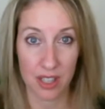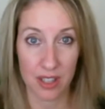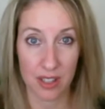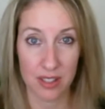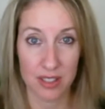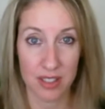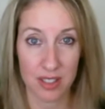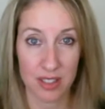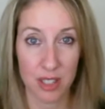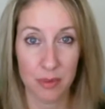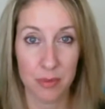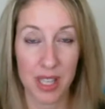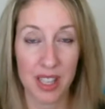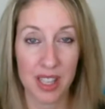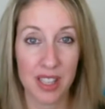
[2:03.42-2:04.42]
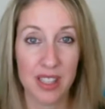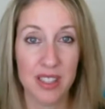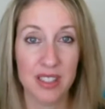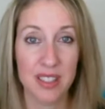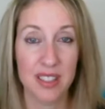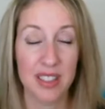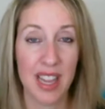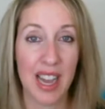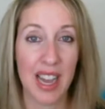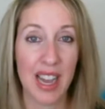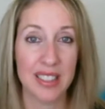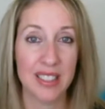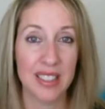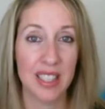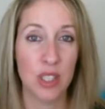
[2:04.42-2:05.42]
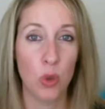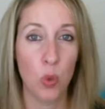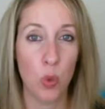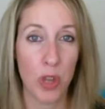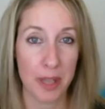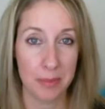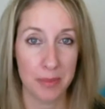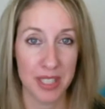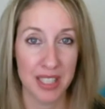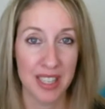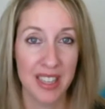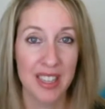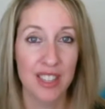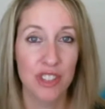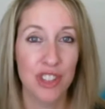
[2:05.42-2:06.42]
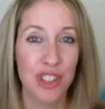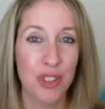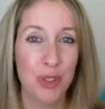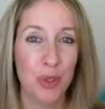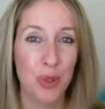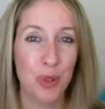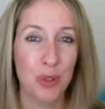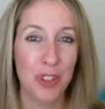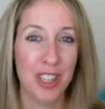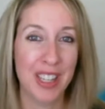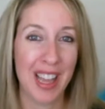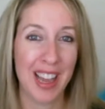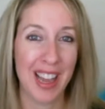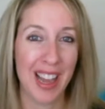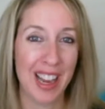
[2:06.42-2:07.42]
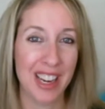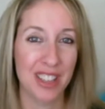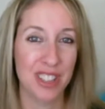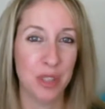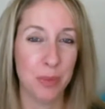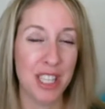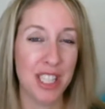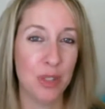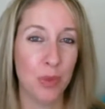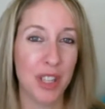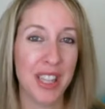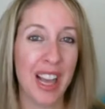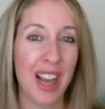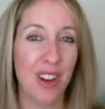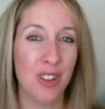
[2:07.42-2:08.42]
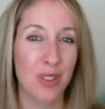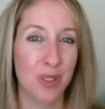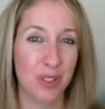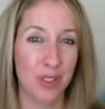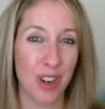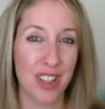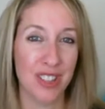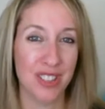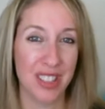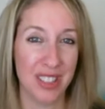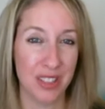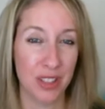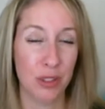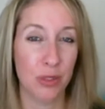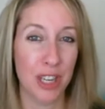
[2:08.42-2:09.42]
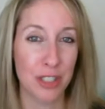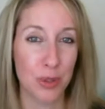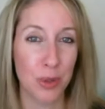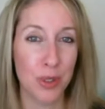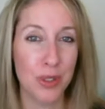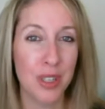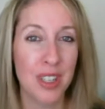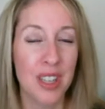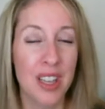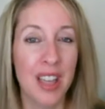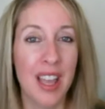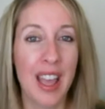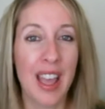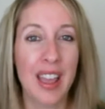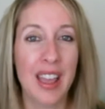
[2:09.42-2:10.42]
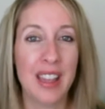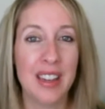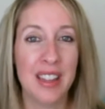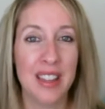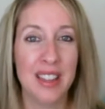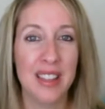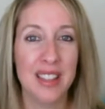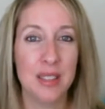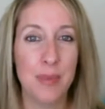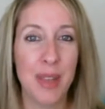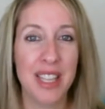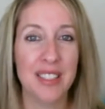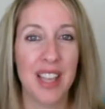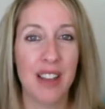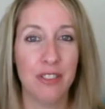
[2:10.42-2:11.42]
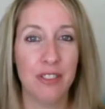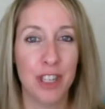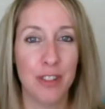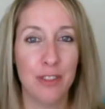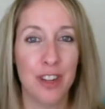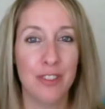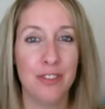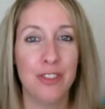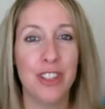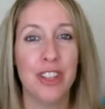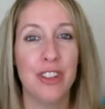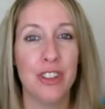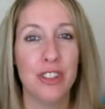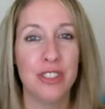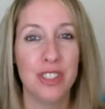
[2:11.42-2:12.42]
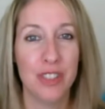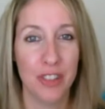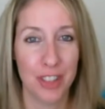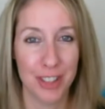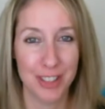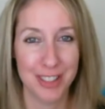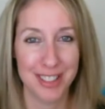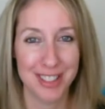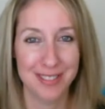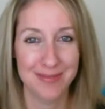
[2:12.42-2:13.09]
system is not equipped to run at higher speeds without crossing the threshold. And this makes every run feel difficult.